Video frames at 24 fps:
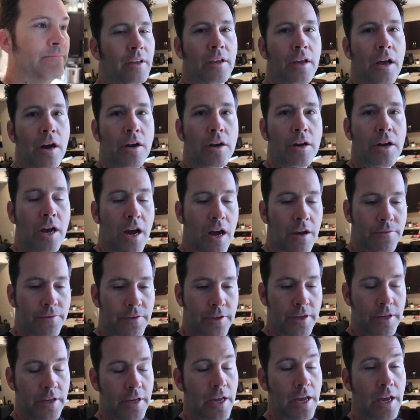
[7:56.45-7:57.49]
Got our
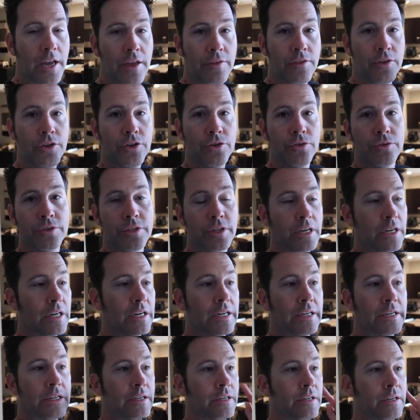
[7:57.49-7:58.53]
coffee and news
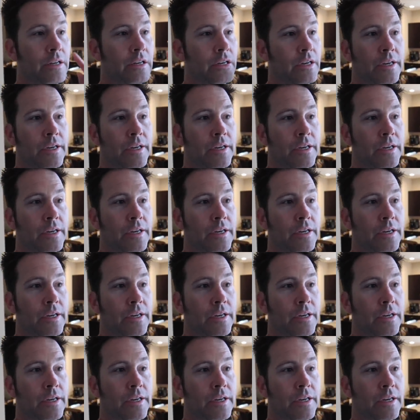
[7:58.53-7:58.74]
on.